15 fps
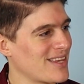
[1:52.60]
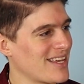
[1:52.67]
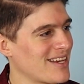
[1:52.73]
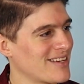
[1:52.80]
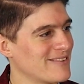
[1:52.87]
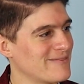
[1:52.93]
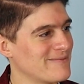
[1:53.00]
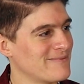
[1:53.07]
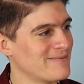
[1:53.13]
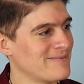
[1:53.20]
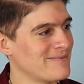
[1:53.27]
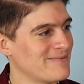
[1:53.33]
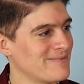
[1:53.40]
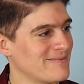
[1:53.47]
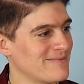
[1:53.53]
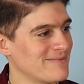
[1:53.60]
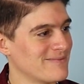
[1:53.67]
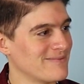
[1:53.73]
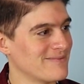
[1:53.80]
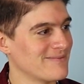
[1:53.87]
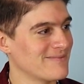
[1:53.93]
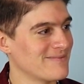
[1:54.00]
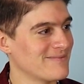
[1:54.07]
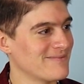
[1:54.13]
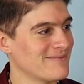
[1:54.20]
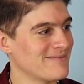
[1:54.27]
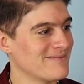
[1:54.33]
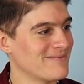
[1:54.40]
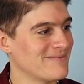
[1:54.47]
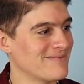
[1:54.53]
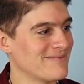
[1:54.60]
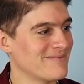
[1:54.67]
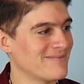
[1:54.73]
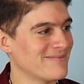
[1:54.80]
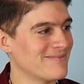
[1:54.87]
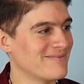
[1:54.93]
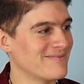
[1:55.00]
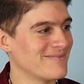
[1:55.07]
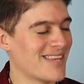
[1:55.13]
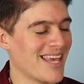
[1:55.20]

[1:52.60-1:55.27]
The person shown says nothing.